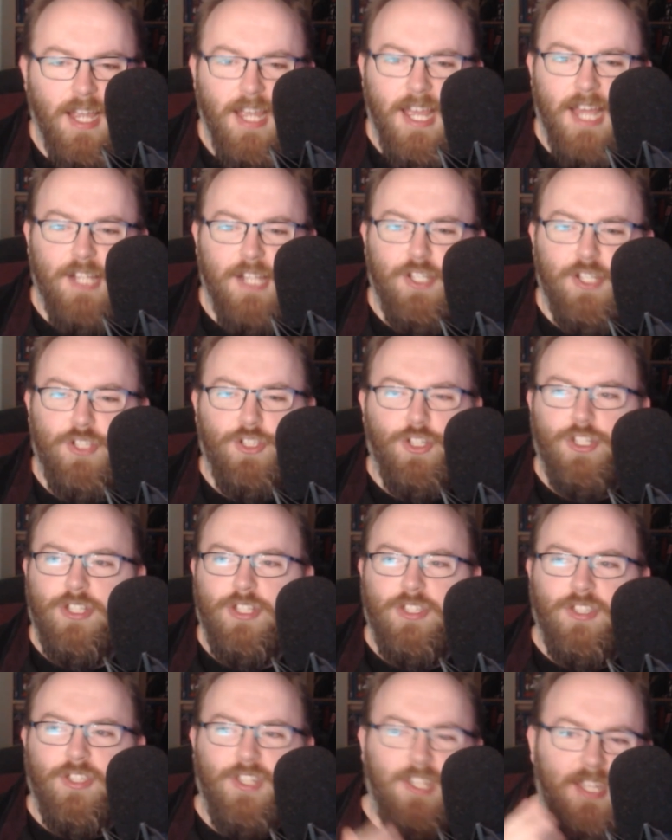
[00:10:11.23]
It's
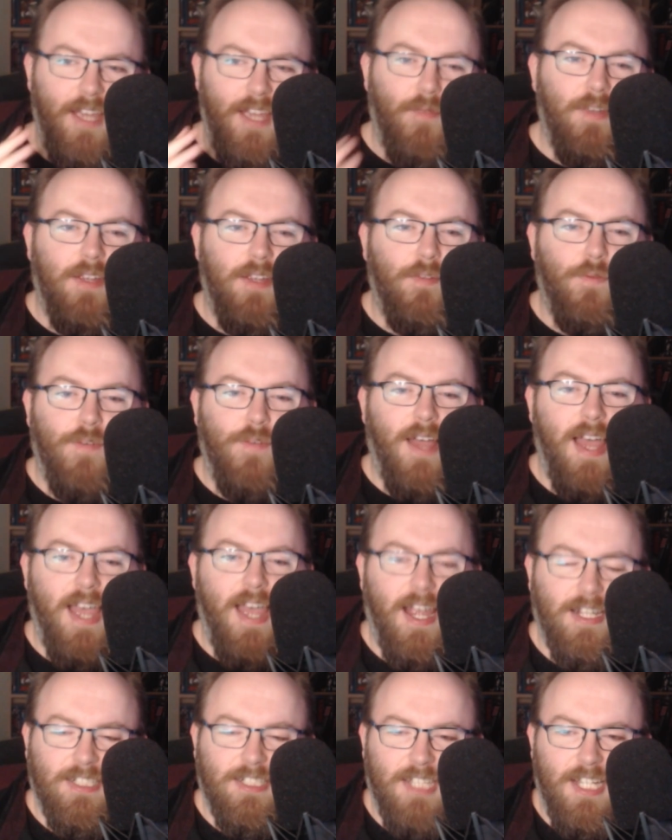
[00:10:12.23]
just giving
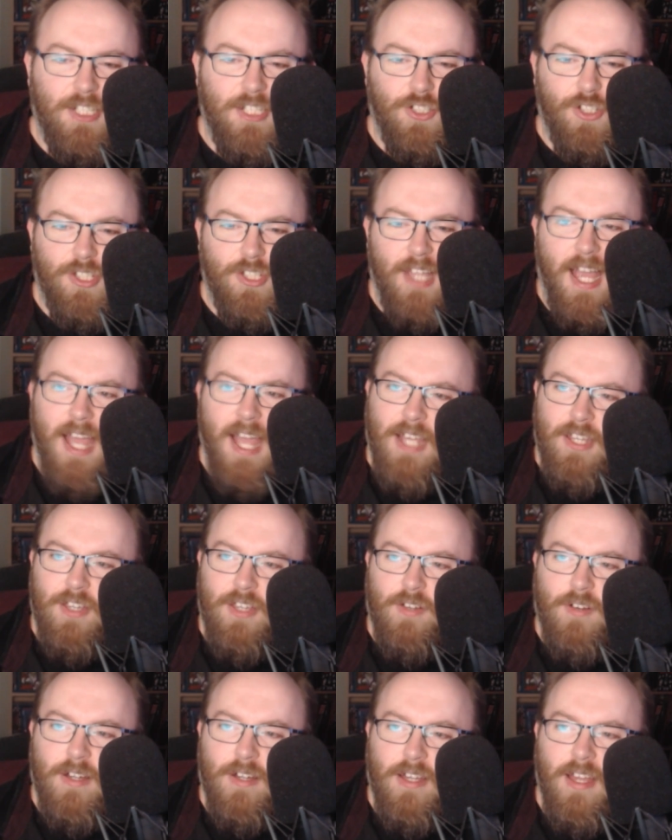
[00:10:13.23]
facts. It's just
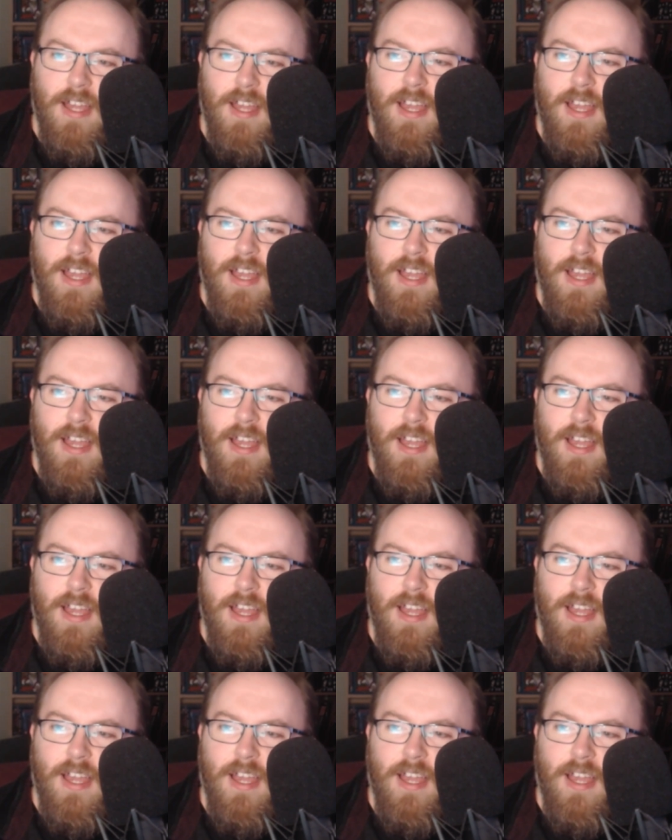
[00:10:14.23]
accurate.